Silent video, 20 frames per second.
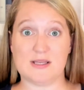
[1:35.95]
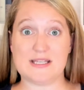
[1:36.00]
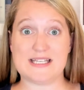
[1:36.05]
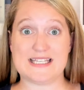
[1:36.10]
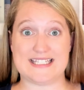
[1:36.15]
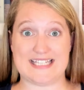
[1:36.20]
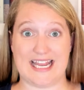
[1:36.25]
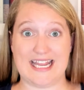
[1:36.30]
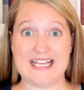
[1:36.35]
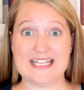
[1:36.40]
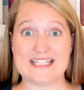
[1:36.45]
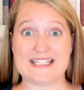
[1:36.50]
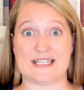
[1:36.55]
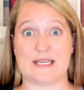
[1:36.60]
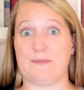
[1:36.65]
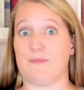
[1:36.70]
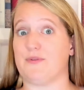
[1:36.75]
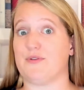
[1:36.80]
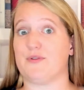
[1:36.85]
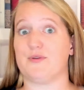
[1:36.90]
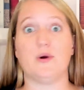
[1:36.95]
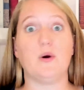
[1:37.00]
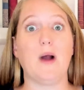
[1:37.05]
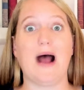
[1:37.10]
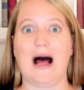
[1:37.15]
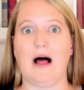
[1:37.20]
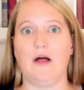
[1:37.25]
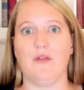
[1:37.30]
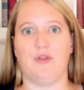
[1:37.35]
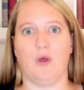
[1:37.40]
stay asleep
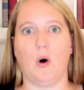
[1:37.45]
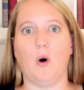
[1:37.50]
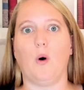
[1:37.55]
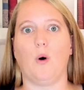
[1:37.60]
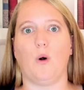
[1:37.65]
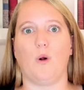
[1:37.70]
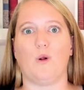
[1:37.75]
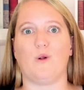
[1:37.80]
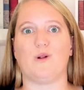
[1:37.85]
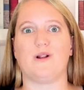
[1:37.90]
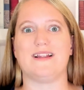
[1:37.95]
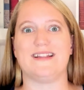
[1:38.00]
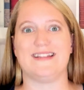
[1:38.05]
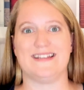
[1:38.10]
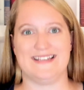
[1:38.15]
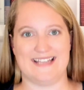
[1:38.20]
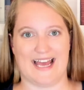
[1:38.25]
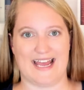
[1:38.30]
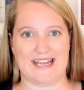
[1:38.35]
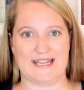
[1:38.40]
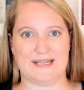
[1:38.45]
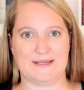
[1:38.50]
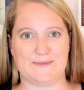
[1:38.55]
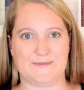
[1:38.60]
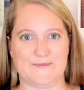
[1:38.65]
throughout the whole night.